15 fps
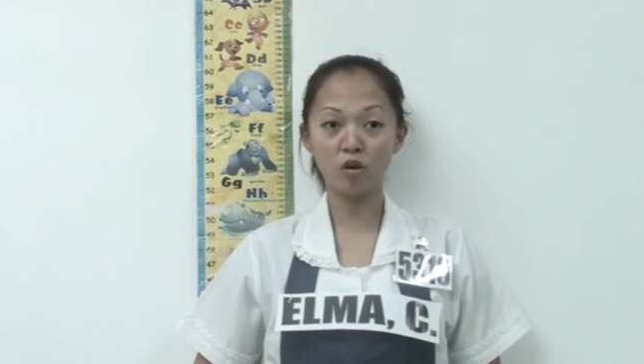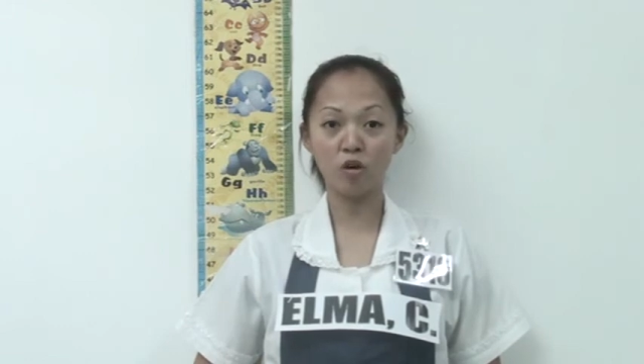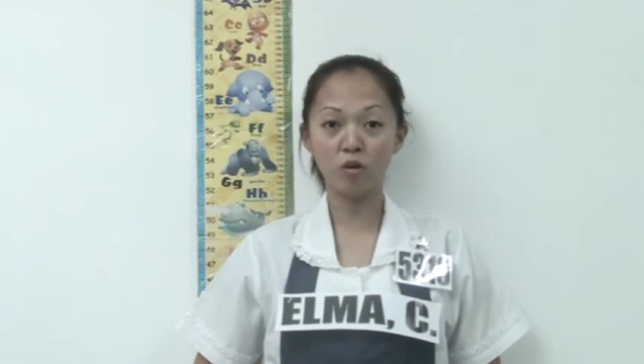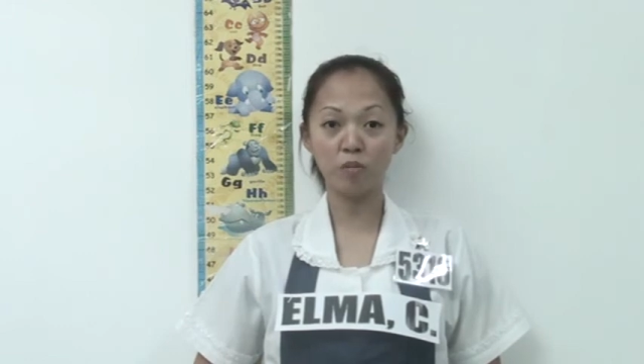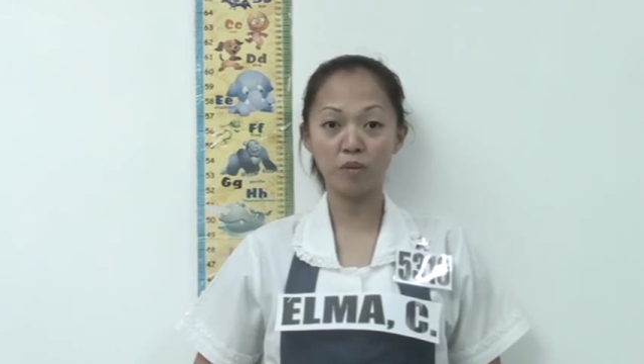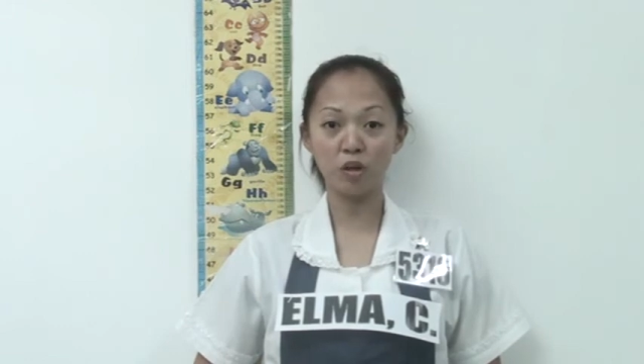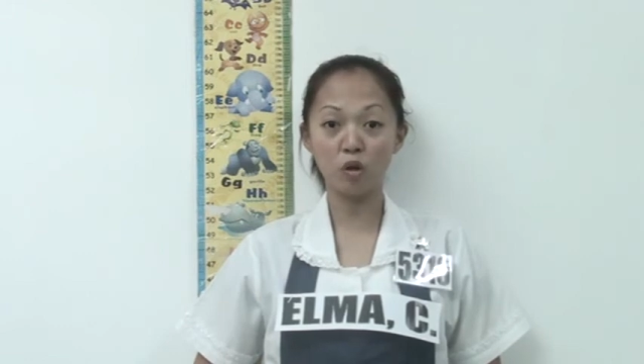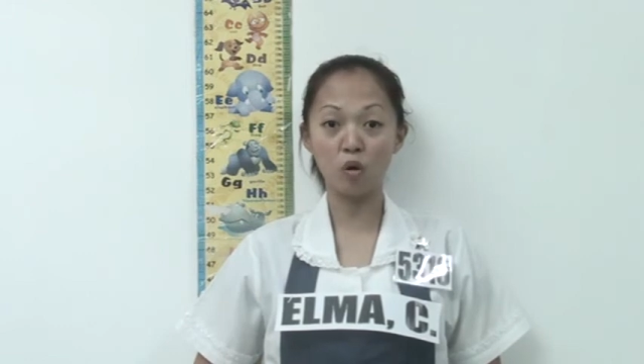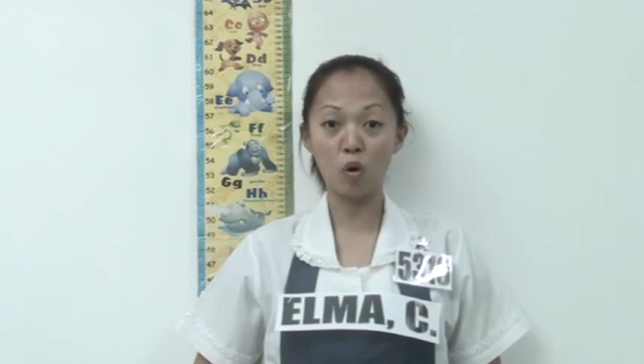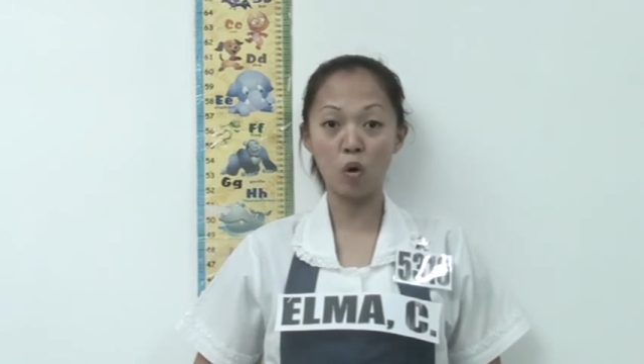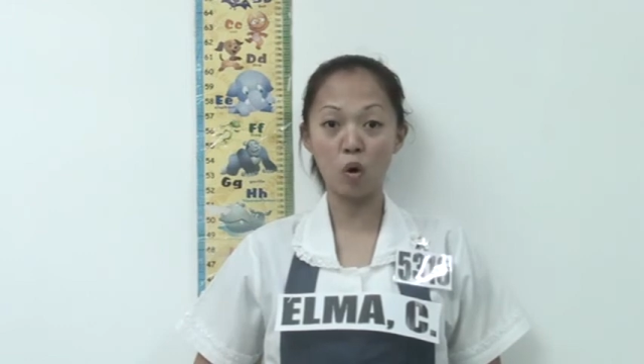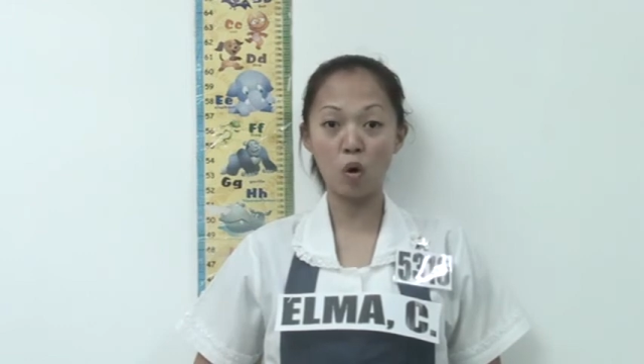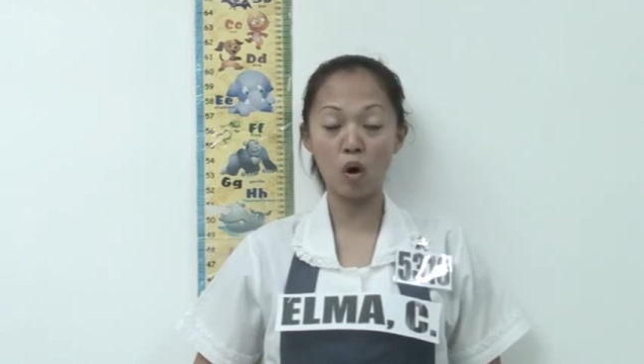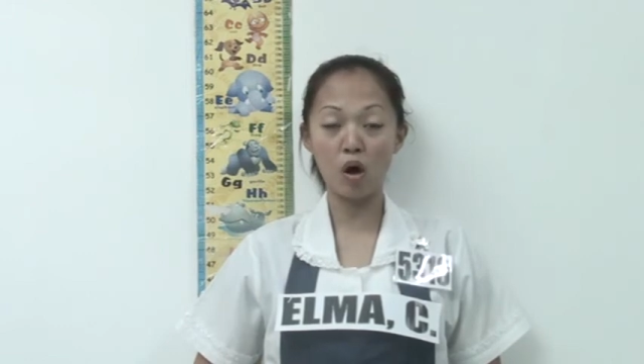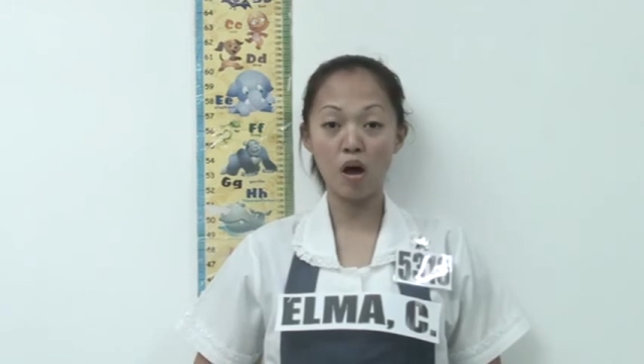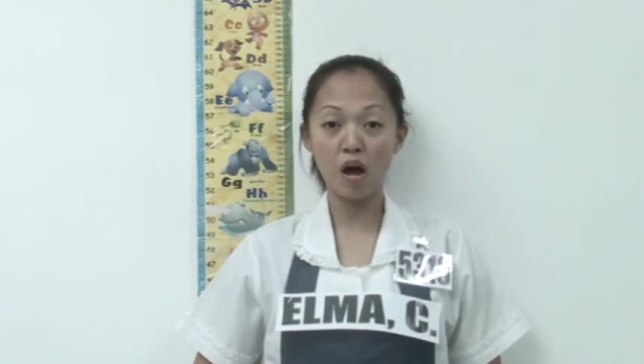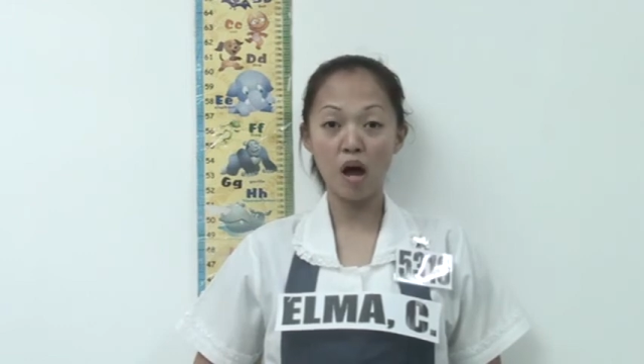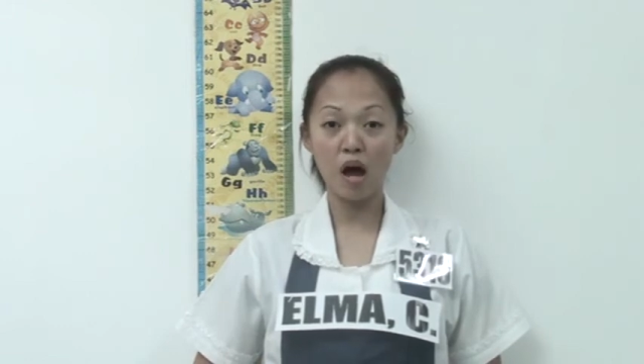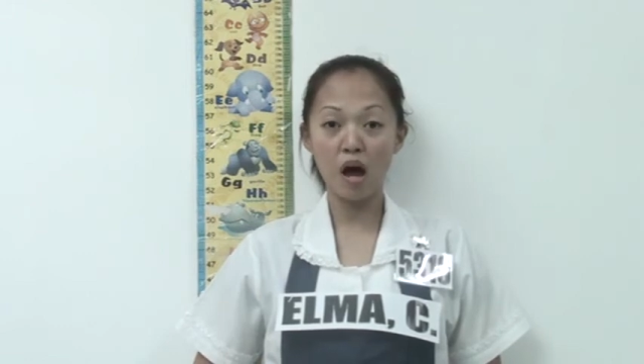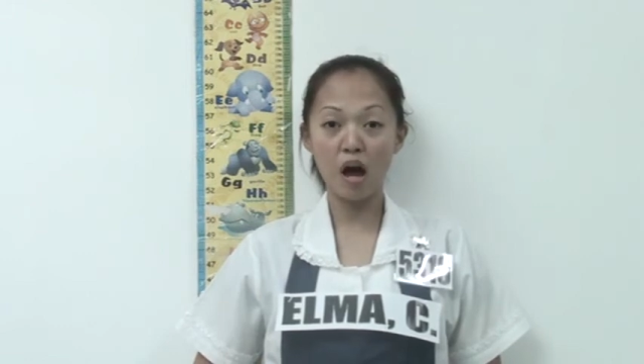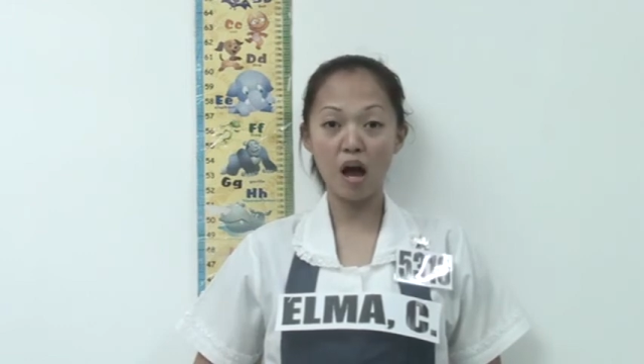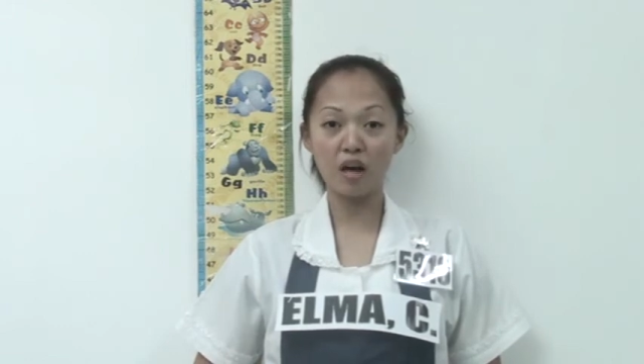told me to
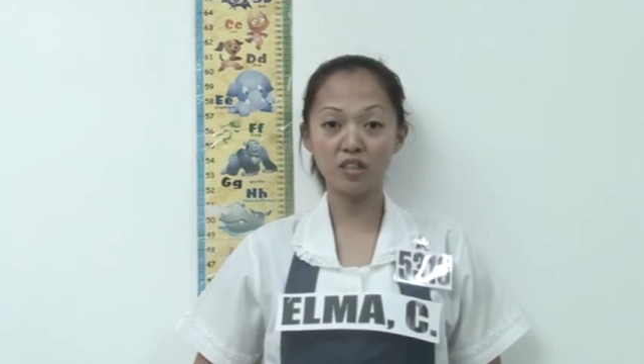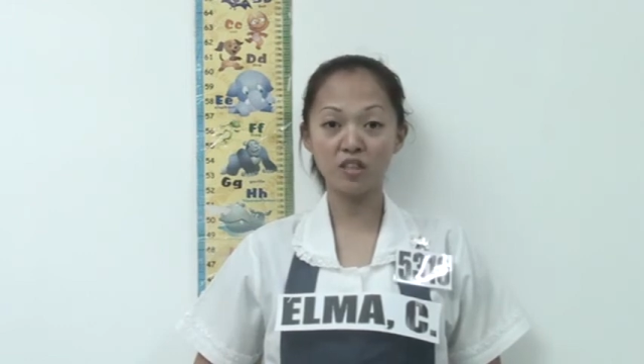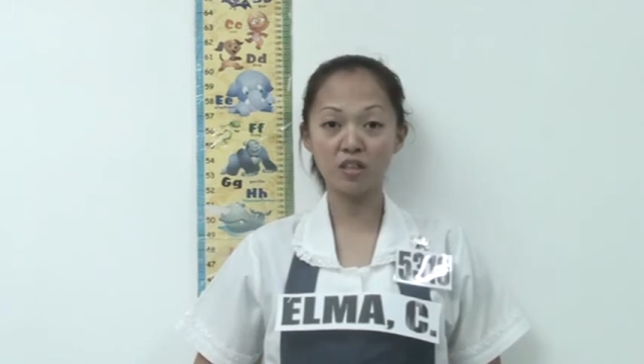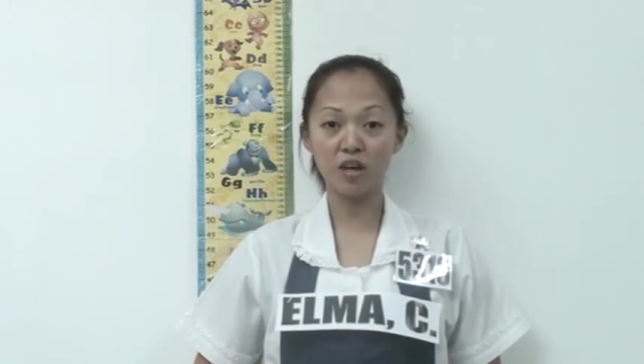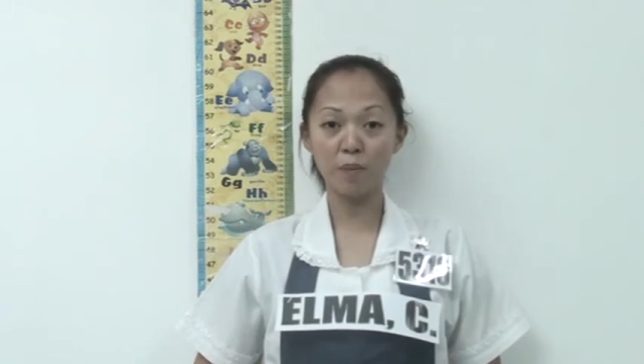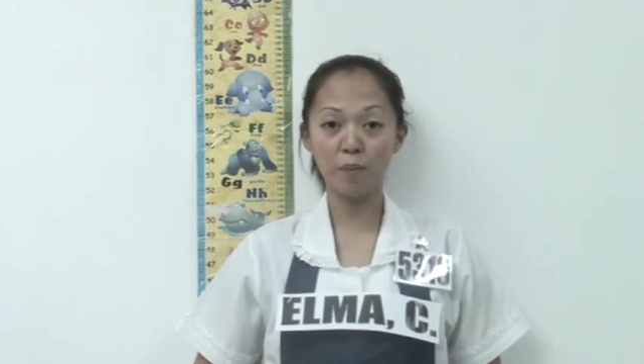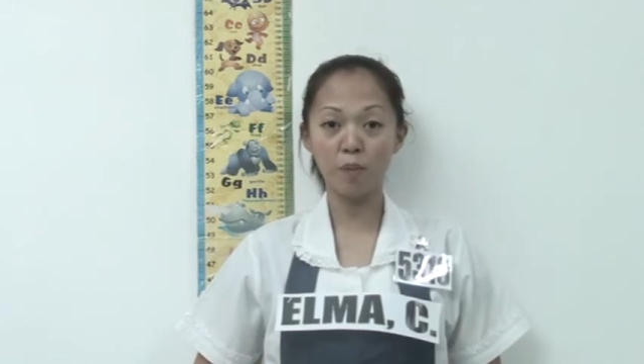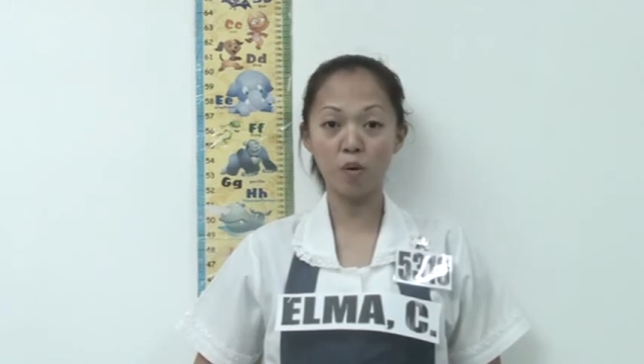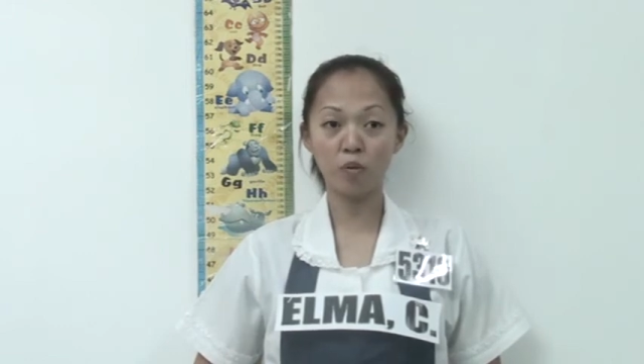ask the